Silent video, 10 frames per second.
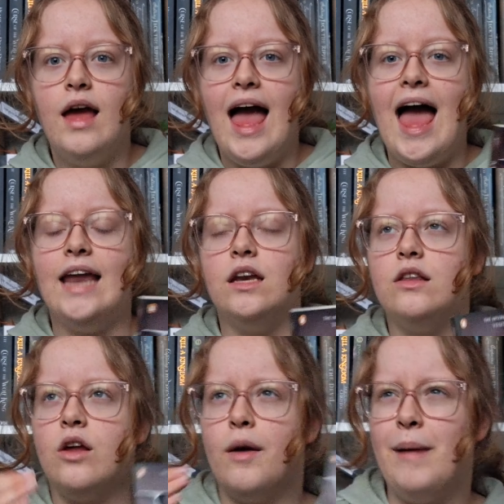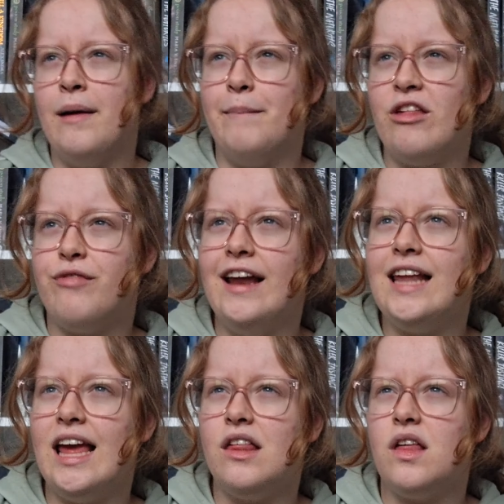And her best friend
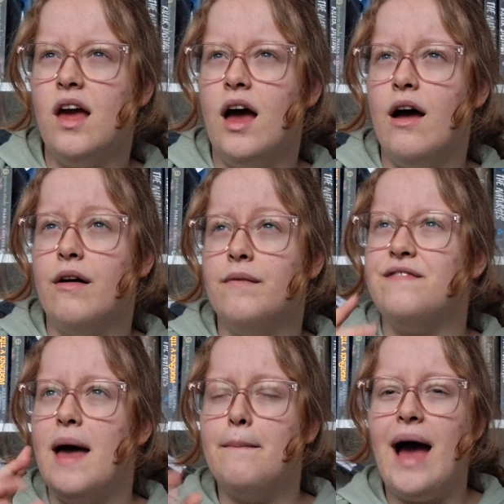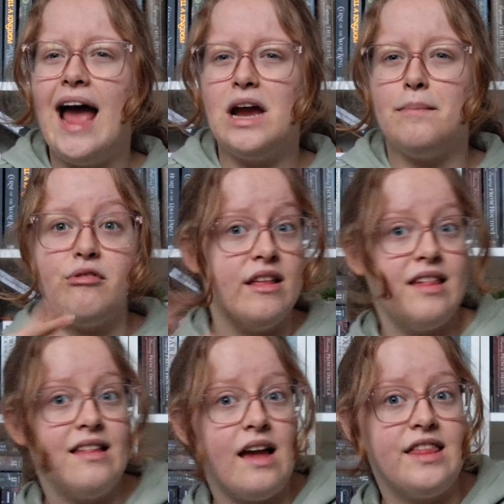is a vampire
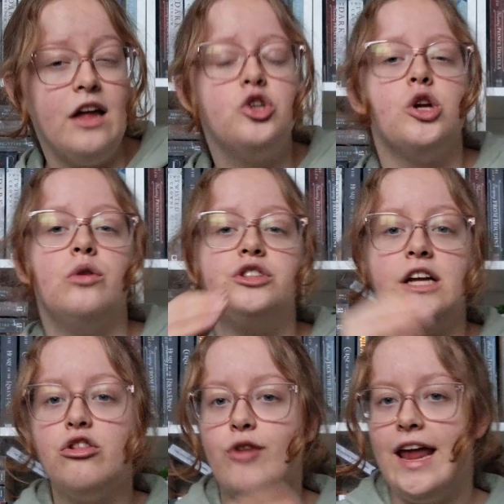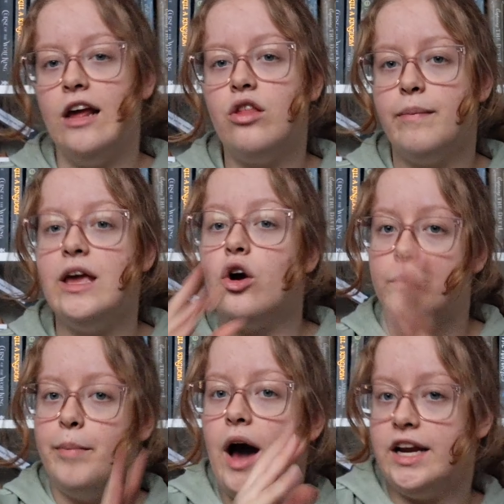princess, I think, so she's training to be her
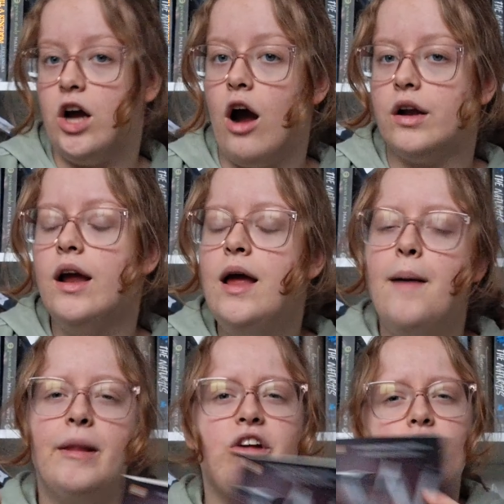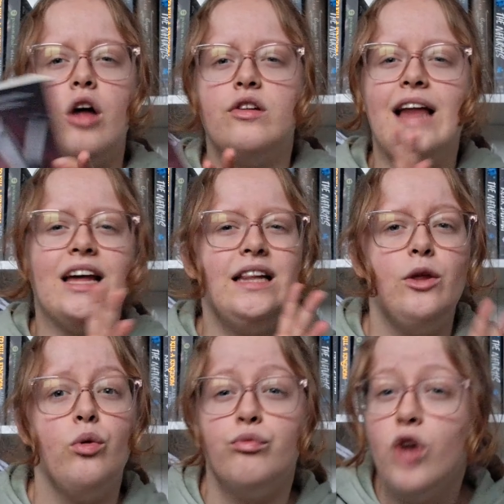bodyguard. But there's also like a
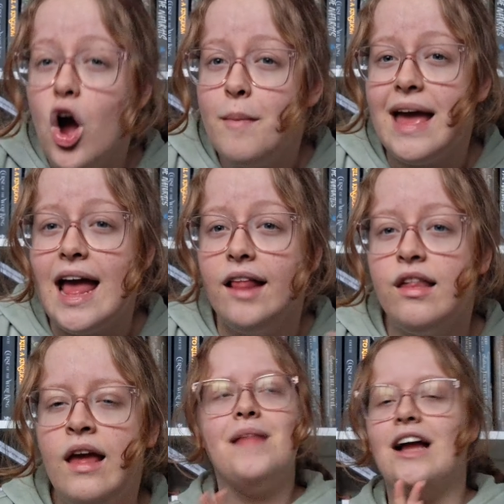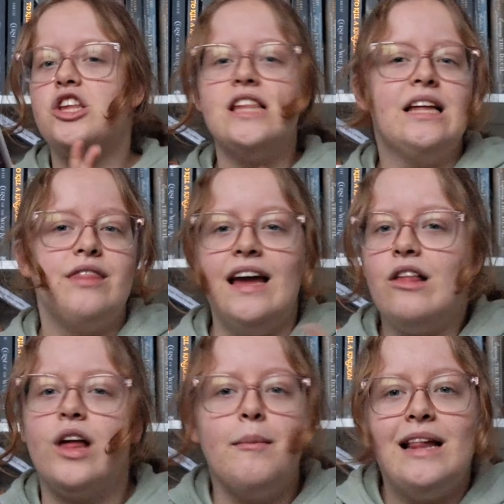little romance. I just think
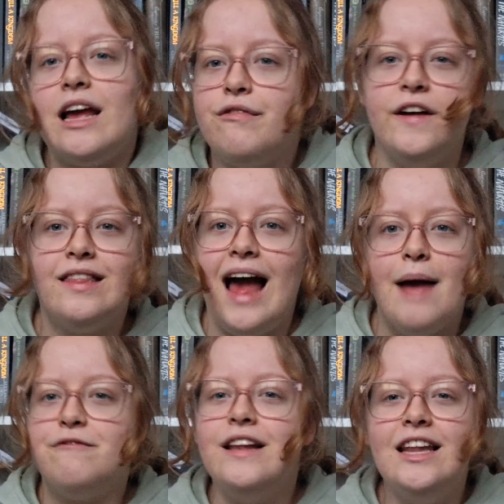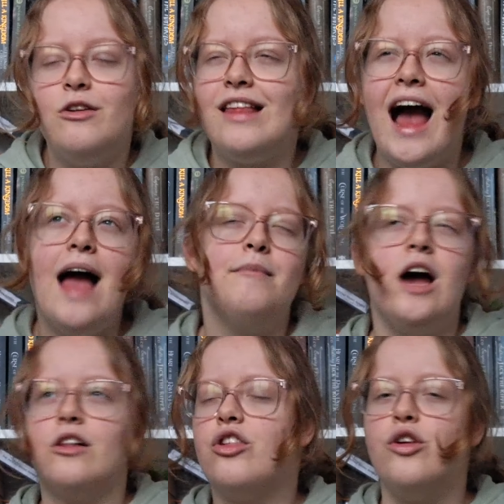it's gonna be like a fun little time,
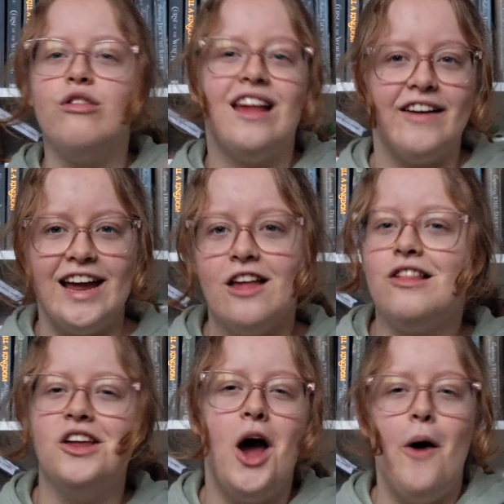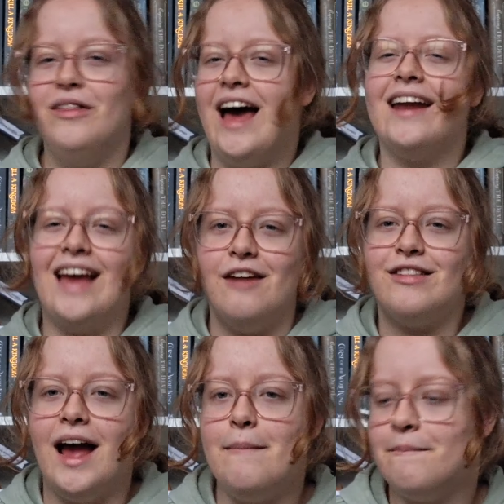not too serious, you know, that kind of
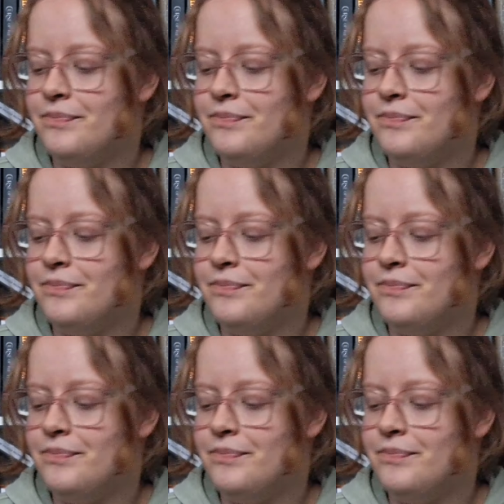time.